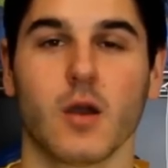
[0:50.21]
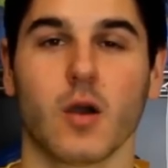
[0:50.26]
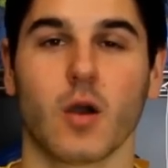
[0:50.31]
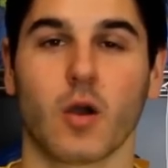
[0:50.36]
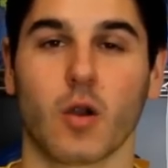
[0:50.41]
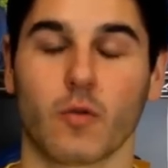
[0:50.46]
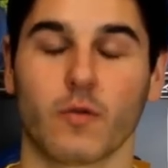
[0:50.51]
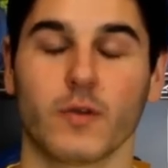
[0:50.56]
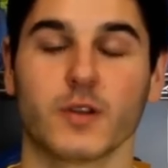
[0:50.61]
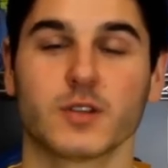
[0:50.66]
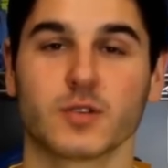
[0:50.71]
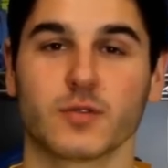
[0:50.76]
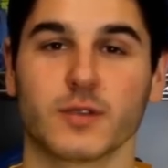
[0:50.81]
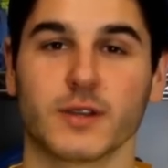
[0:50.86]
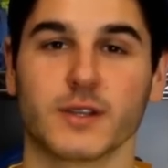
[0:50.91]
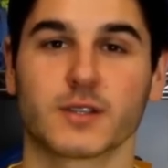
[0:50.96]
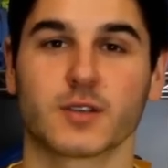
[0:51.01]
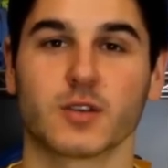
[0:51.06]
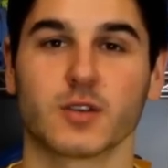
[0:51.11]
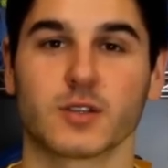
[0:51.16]
Our
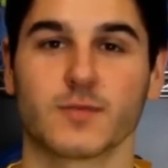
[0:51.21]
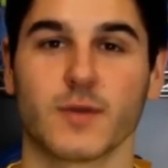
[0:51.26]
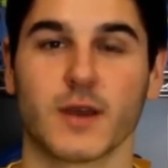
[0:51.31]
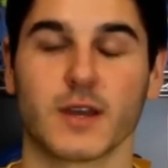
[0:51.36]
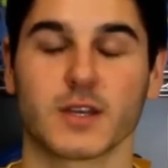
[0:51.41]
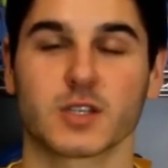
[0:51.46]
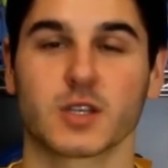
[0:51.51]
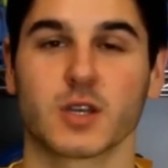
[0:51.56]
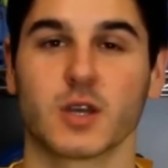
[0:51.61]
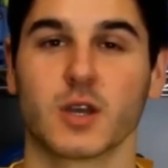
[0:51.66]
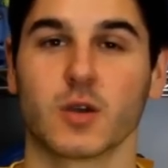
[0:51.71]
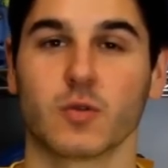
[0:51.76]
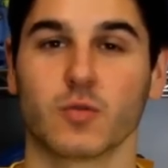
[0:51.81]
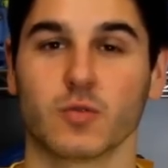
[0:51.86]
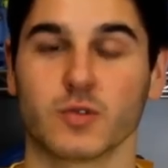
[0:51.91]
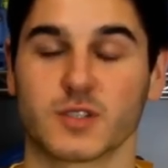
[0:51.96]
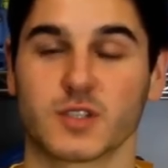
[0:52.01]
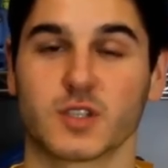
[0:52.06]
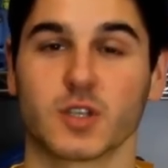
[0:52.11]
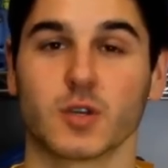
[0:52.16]
original East Coast Mesh
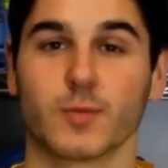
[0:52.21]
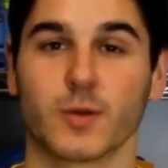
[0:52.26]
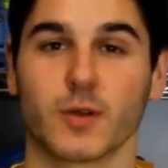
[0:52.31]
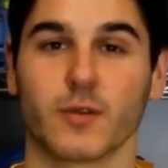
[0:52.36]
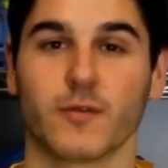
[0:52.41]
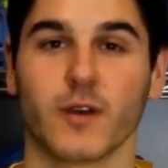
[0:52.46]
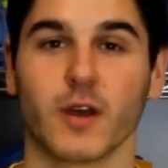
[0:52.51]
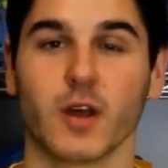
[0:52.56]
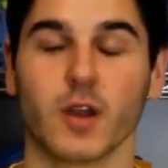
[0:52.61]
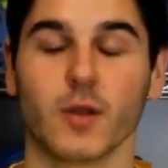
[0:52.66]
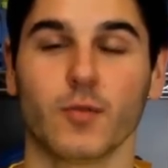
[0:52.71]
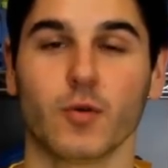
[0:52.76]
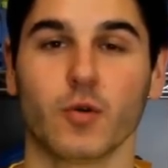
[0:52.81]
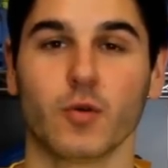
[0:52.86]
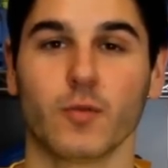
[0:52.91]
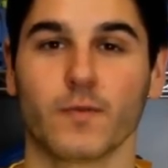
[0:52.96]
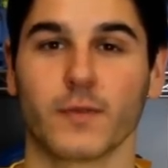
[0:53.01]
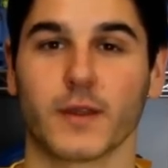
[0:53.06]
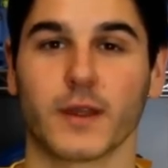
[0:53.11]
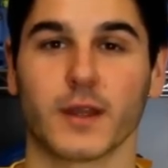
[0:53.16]
will still be
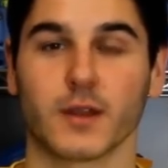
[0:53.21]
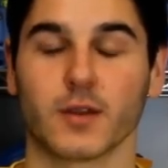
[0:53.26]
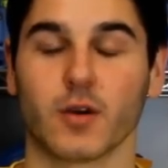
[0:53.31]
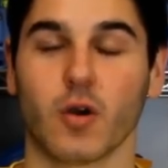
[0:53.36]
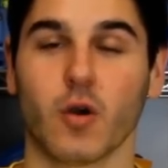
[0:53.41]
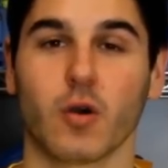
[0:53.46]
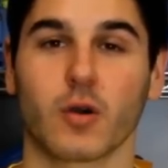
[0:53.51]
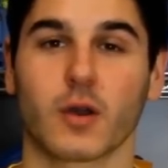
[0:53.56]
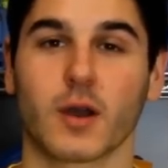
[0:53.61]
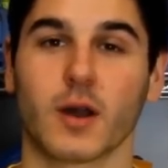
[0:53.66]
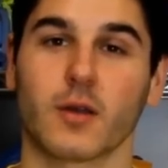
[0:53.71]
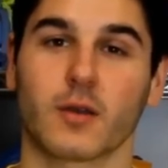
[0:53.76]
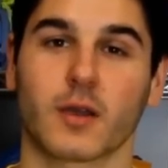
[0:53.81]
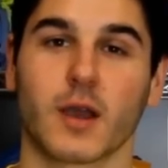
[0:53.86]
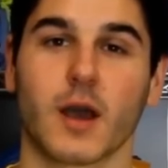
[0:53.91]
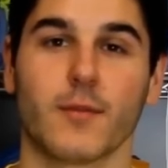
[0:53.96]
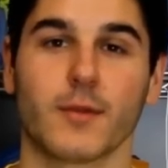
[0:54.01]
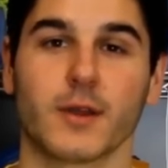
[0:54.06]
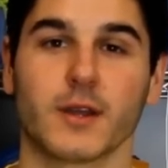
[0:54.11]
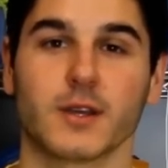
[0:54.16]
available in all color
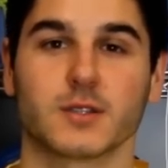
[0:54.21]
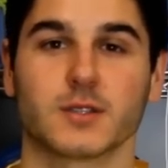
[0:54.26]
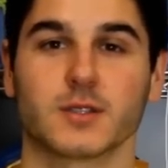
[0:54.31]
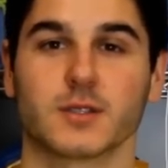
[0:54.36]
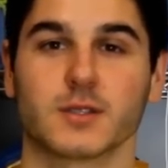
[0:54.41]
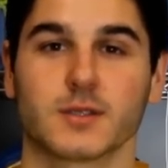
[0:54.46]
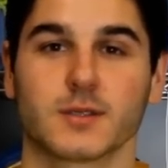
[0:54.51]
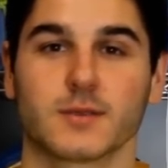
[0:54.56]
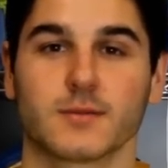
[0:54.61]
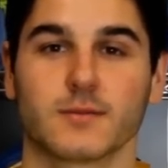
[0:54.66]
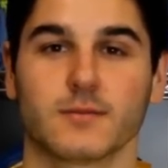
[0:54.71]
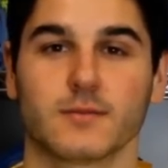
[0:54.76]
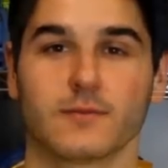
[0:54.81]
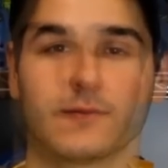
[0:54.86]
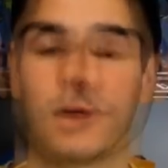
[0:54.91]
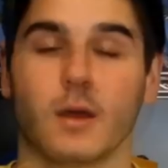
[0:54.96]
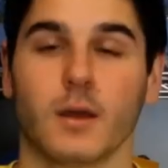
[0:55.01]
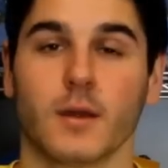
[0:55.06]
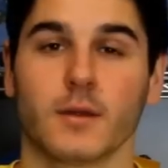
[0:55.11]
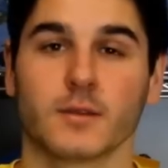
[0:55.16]
combinations.
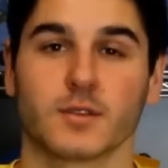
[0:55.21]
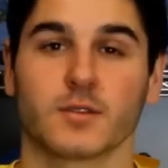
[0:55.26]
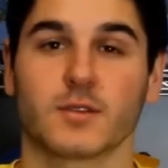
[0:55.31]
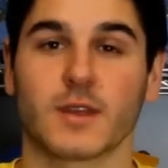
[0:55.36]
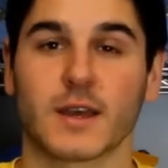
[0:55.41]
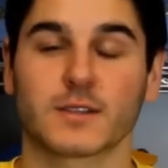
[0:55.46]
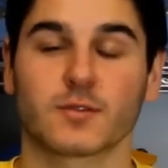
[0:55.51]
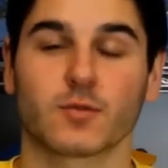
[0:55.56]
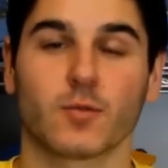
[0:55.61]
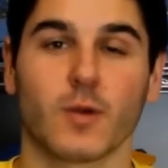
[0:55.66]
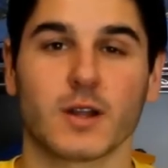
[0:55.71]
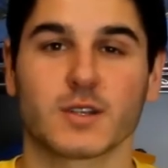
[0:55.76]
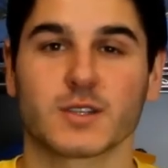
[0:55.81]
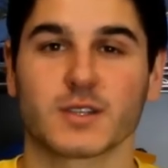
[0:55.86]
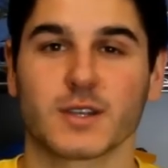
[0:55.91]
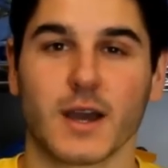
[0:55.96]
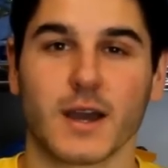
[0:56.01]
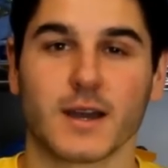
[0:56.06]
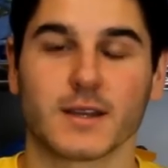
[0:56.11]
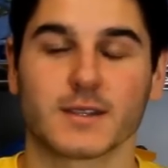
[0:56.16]
So thanks for watching
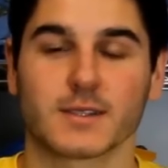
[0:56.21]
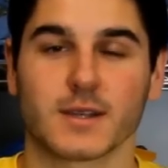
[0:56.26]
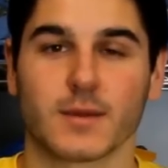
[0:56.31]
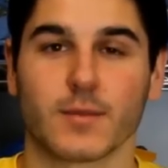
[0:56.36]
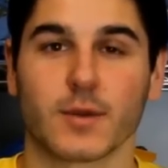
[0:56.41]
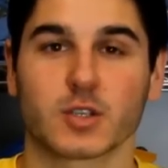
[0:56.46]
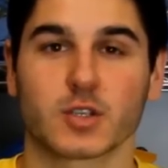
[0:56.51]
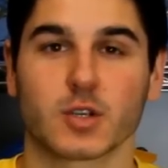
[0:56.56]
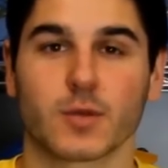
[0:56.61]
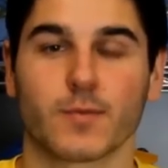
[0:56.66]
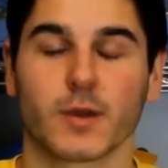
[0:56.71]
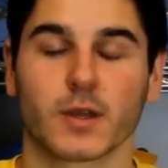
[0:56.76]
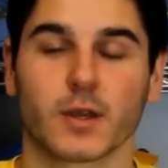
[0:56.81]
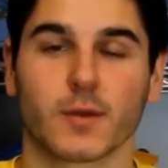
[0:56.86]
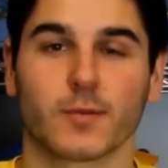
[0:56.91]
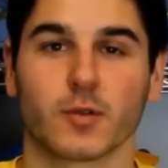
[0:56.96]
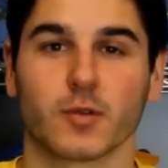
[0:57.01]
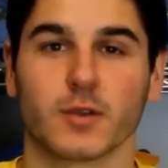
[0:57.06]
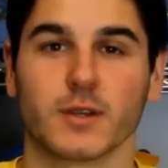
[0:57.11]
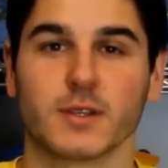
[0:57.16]
guys, and make sure to pick
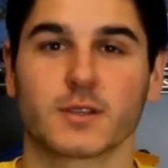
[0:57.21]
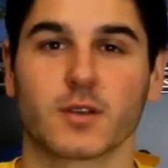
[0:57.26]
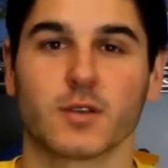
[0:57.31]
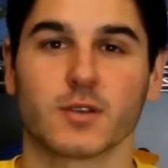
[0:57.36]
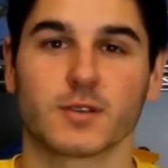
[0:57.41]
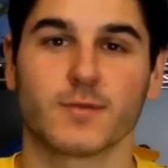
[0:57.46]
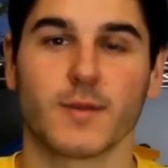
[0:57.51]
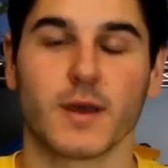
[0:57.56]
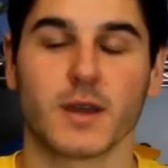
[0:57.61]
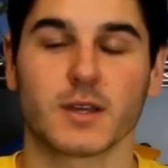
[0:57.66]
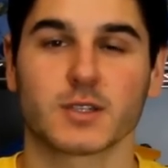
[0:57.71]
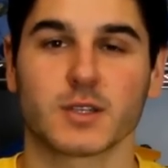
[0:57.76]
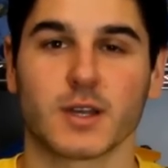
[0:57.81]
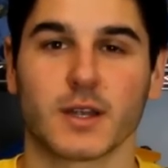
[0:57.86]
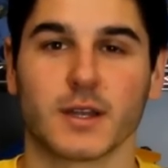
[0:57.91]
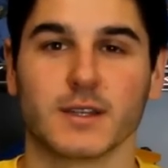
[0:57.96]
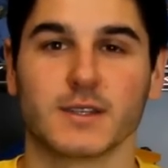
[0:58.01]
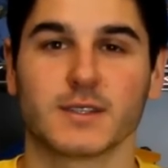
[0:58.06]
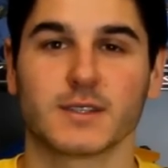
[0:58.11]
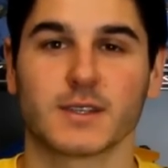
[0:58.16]
up your East Coast Mesh and
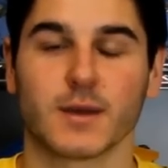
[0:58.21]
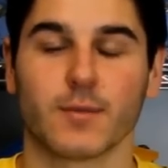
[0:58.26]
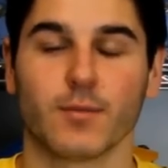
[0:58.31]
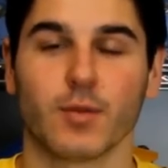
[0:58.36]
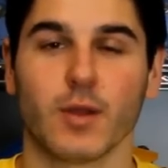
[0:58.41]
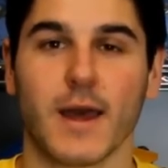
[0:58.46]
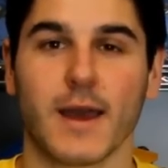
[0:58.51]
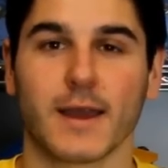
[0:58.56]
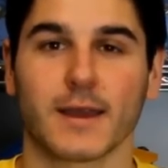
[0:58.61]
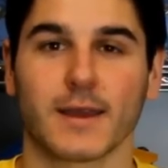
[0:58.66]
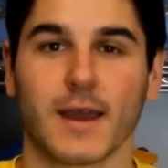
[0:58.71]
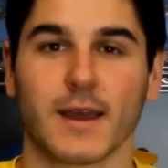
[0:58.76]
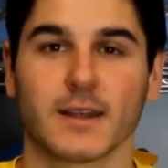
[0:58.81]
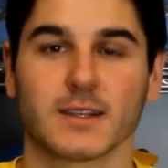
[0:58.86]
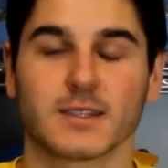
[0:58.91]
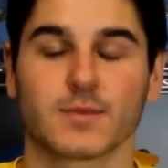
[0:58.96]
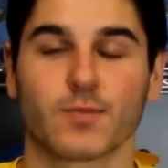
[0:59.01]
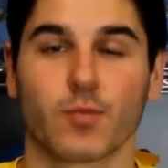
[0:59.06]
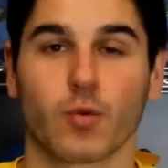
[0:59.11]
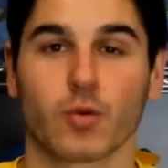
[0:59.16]
ECM Black at
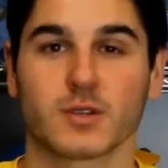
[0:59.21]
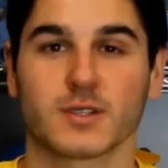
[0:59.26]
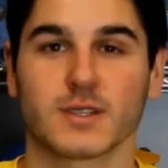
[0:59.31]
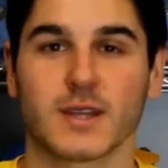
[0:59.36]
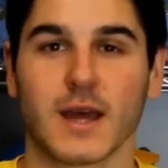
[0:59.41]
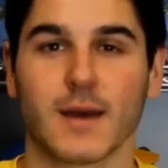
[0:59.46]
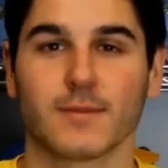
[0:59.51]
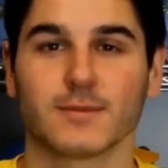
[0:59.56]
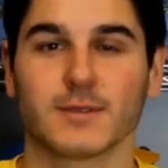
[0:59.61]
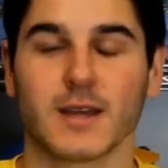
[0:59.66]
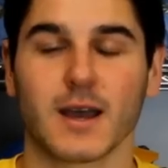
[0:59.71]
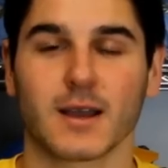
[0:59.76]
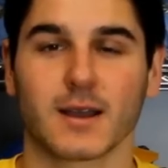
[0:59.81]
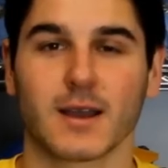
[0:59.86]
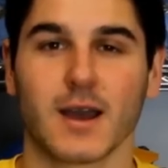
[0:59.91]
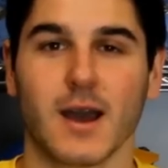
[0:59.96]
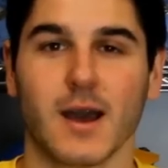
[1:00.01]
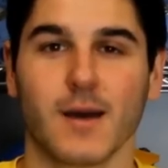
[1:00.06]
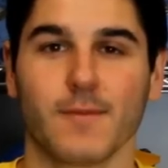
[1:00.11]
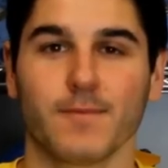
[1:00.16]

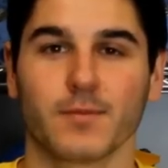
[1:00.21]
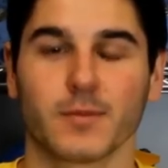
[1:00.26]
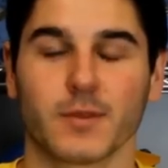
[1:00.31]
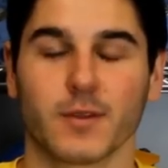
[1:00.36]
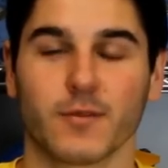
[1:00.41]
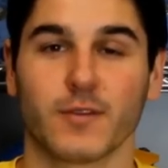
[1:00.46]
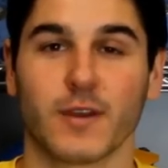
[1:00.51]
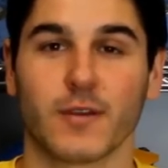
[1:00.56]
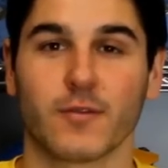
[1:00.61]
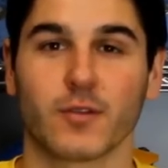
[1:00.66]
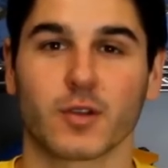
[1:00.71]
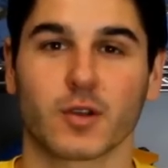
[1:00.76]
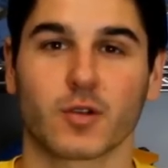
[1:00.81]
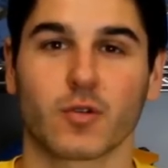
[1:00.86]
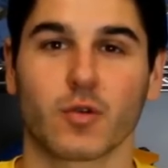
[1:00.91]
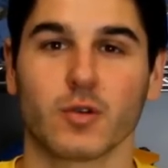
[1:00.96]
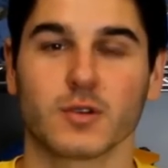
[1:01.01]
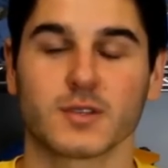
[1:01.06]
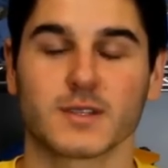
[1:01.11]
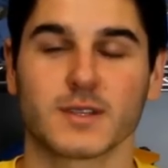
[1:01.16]
Sportstop.com, the favorite
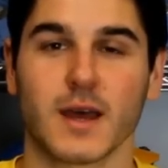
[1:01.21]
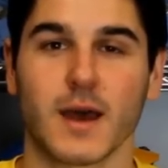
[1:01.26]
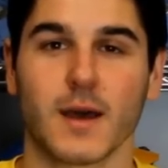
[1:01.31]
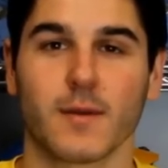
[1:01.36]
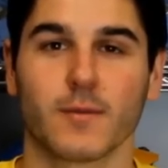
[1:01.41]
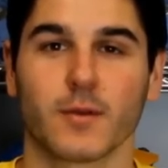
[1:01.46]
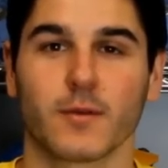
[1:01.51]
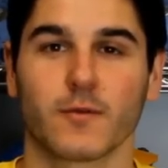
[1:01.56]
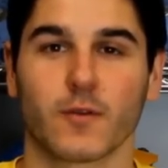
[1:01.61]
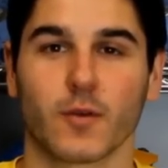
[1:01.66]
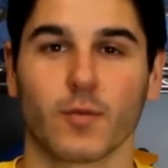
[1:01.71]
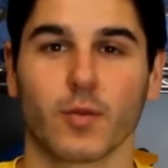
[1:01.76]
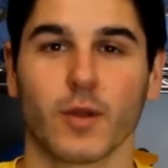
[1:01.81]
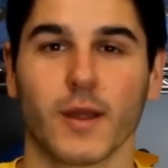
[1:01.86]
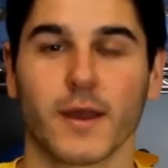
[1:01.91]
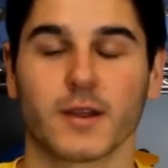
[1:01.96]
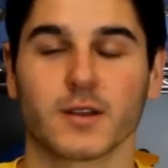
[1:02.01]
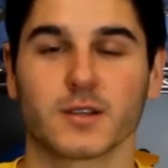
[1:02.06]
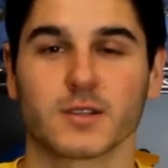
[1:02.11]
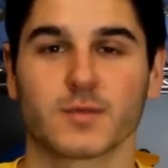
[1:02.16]
lacrosse stop for
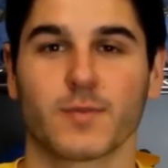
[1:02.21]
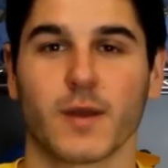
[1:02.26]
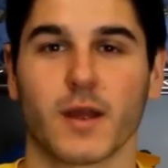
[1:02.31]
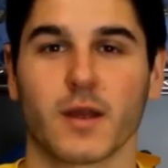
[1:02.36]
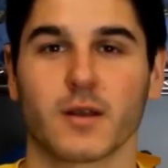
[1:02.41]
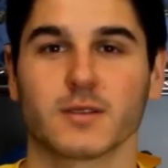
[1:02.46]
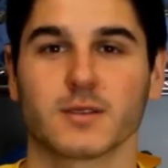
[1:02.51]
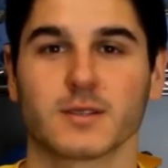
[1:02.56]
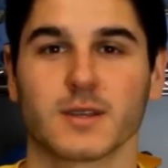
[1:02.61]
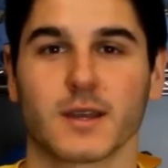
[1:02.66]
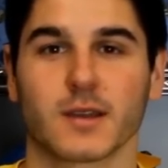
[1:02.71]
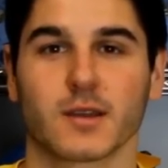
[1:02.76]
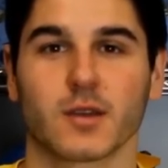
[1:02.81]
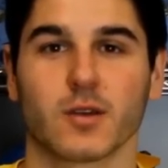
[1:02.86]
players, parents, and